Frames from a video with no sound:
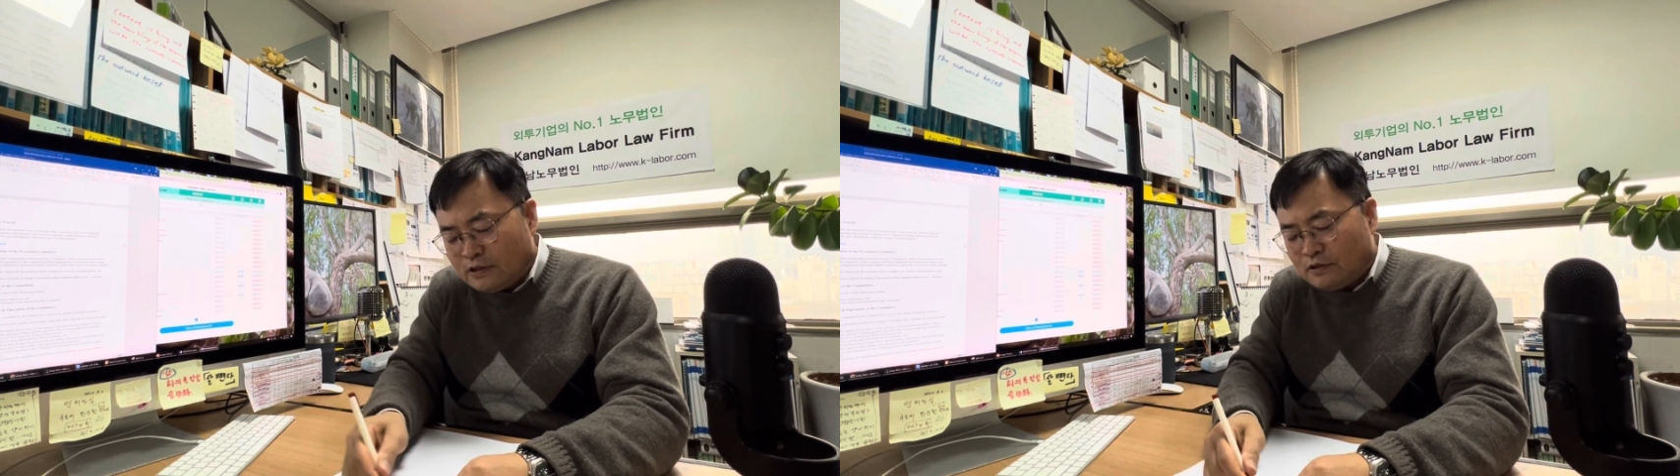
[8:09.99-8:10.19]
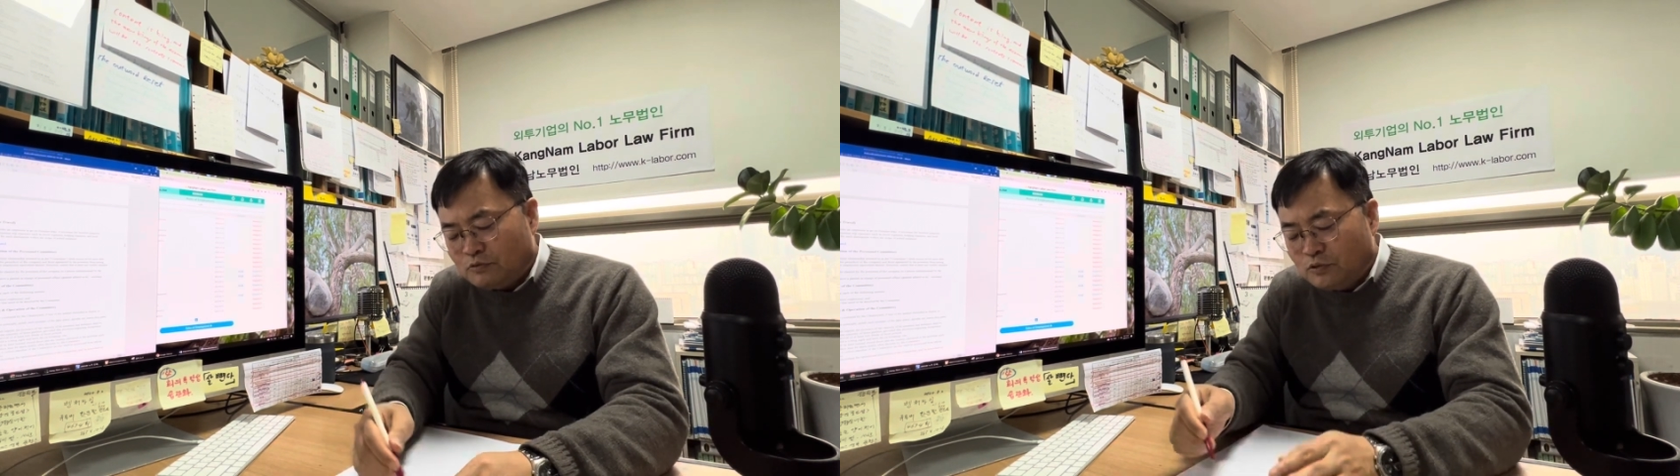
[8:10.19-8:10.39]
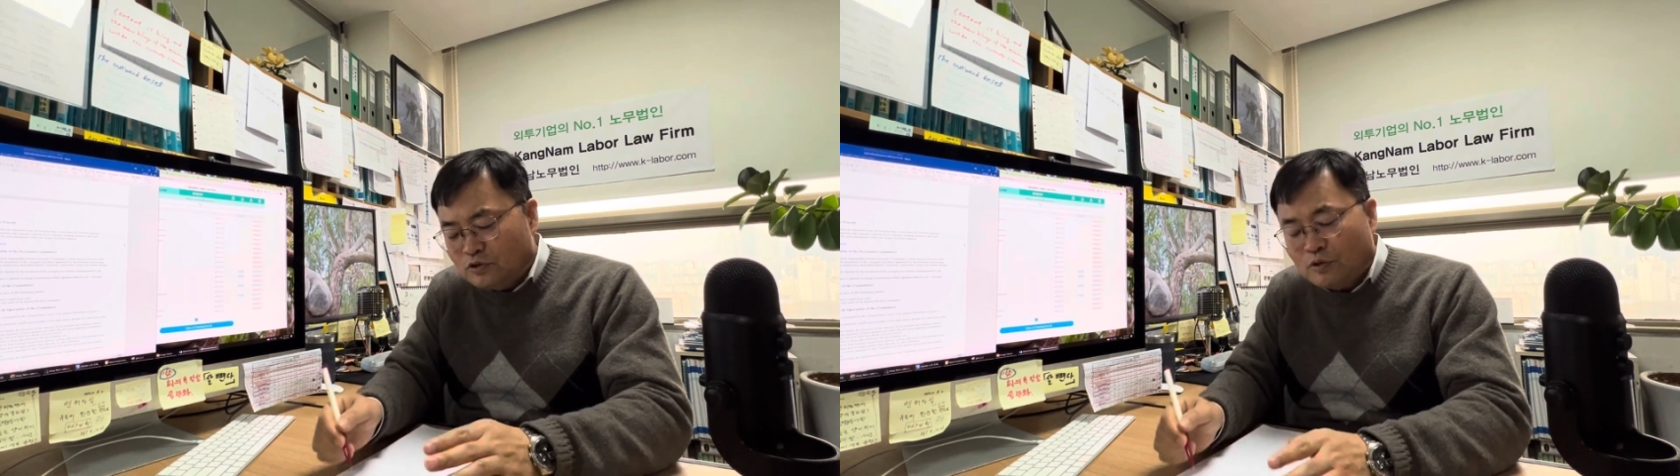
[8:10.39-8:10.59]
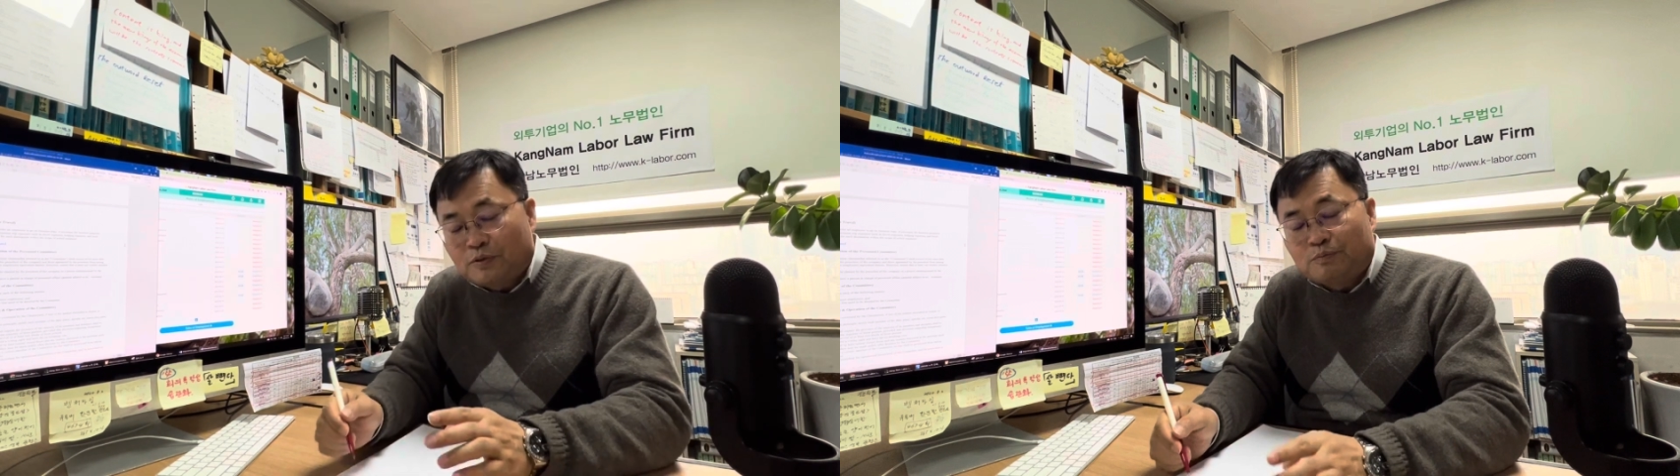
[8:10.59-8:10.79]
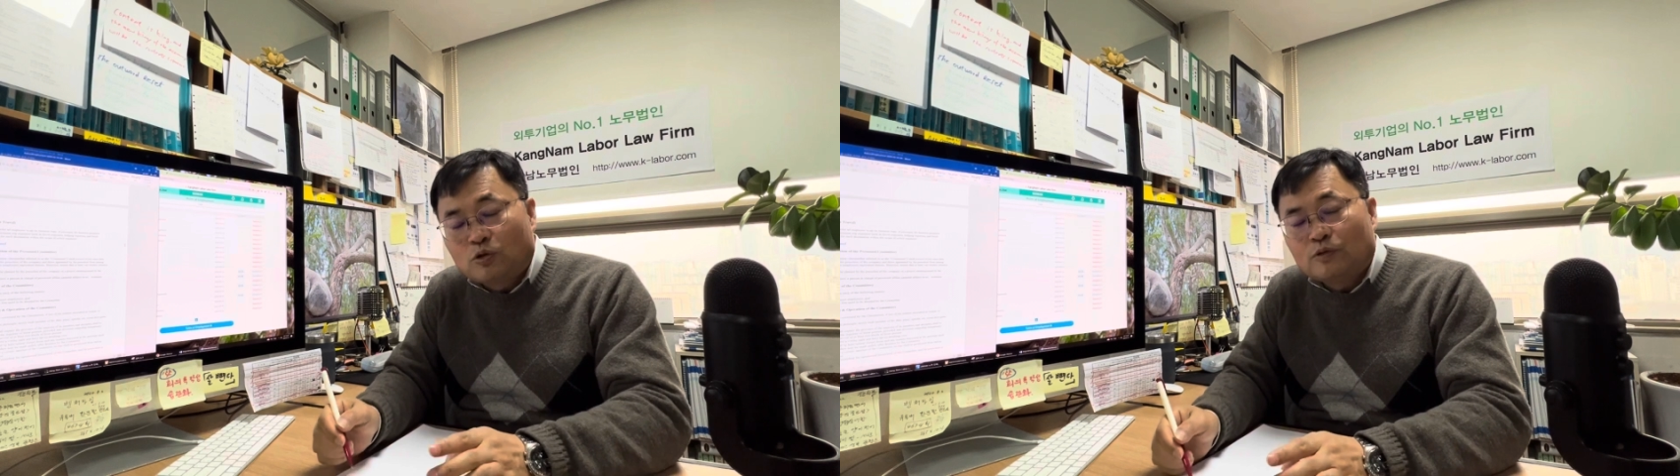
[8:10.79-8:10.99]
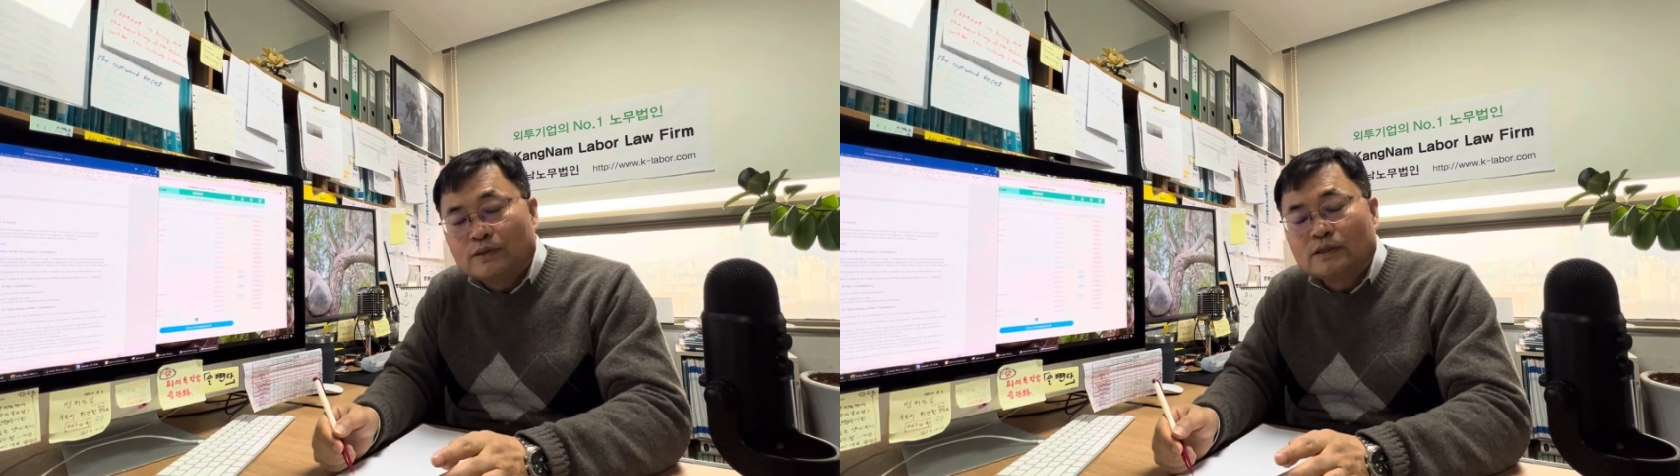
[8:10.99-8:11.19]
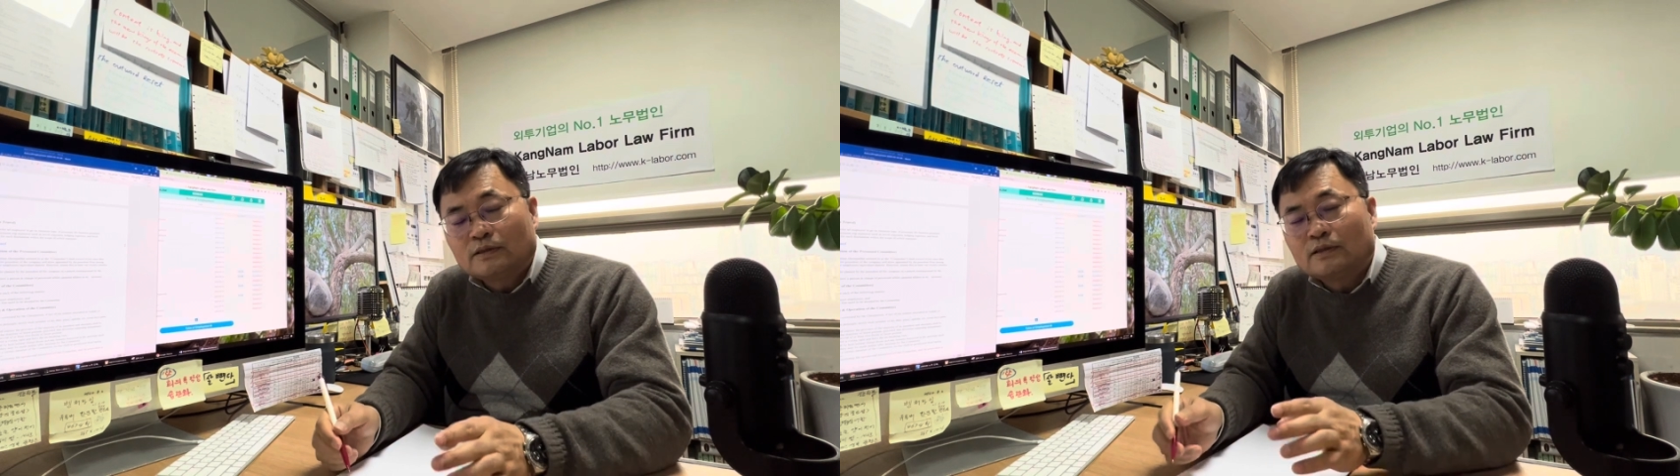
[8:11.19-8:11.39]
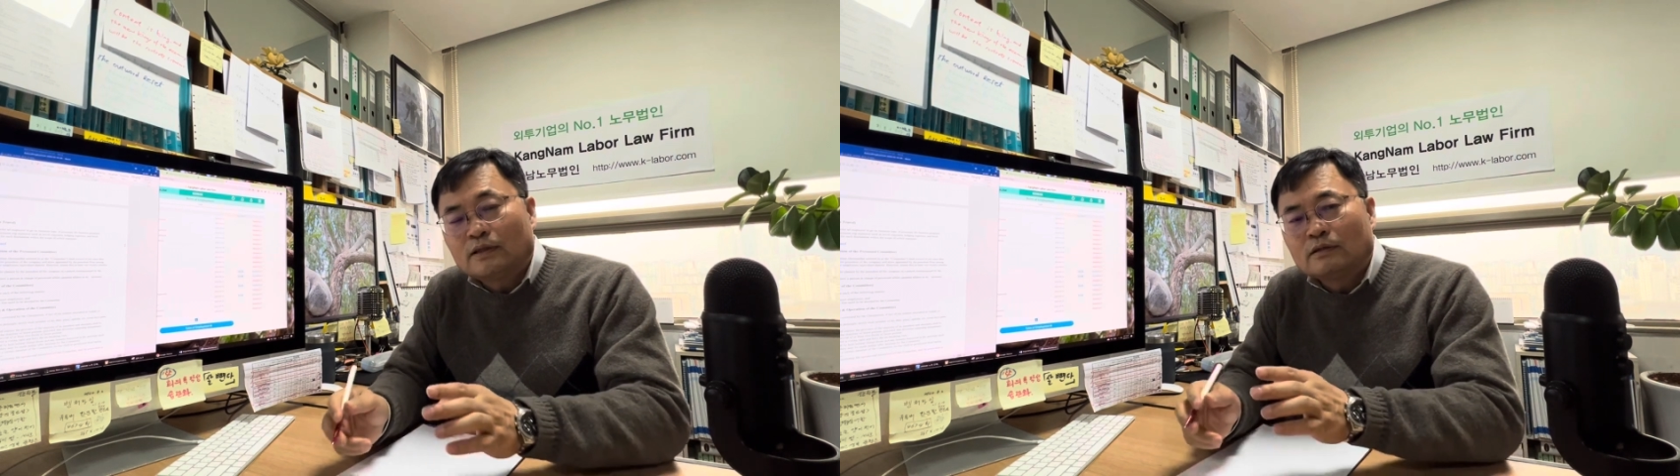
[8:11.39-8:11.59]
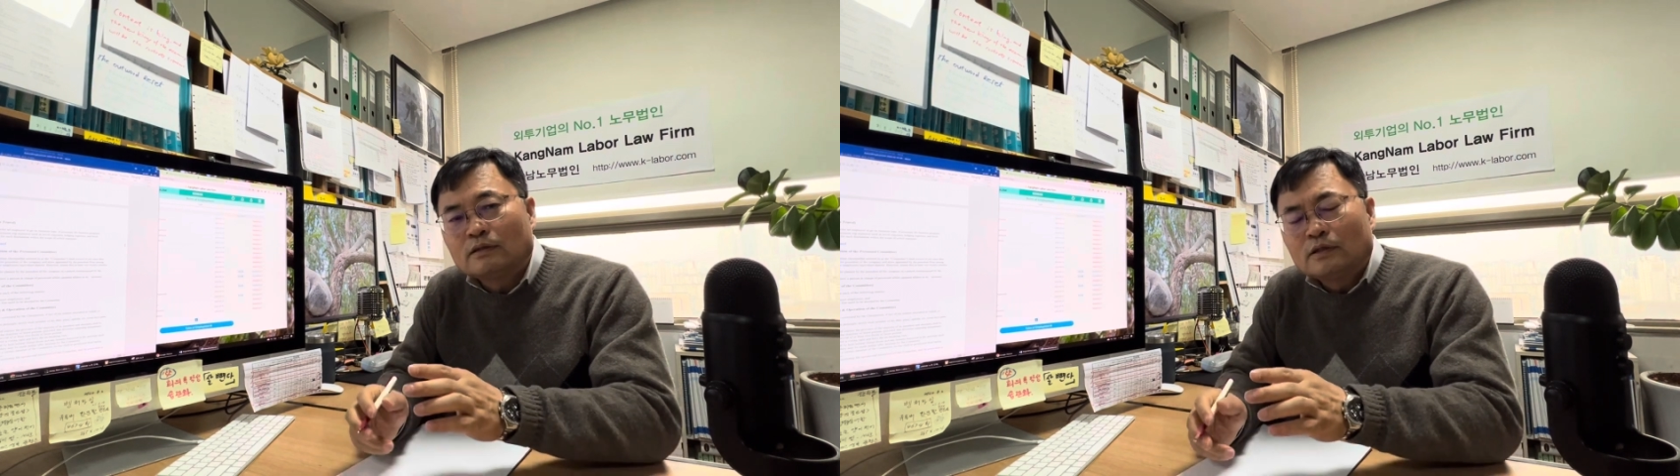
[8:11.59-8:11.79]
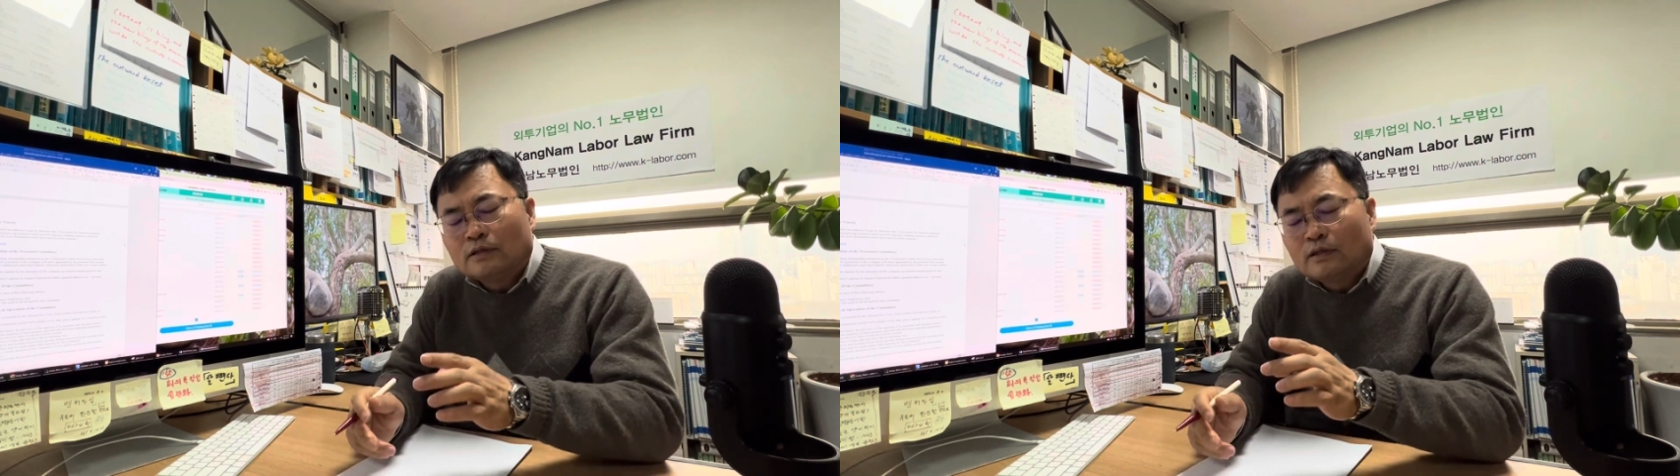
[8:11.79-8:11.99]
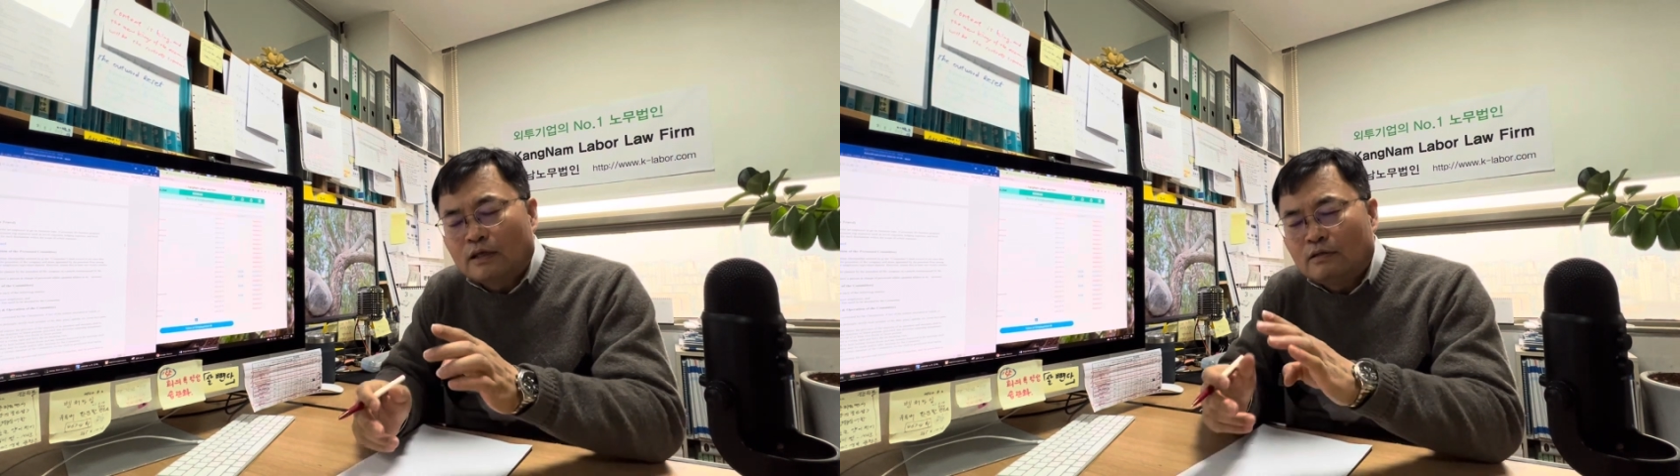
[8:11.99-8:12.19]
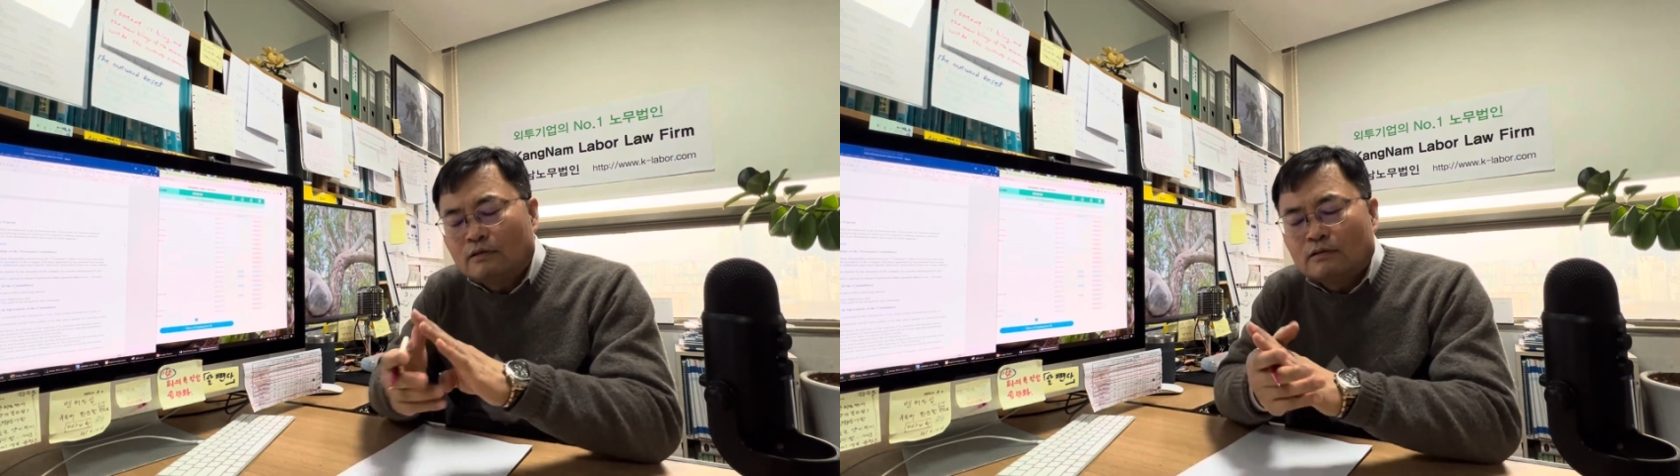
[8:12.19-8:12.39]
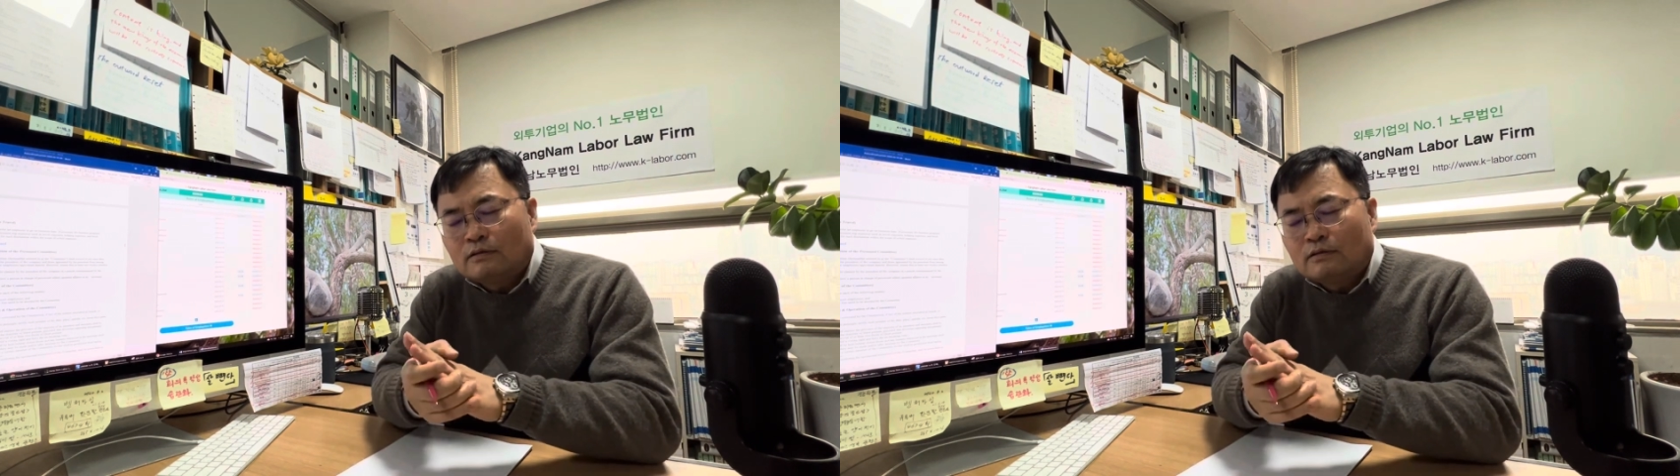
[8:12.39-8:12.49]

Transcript: rules of employment, then they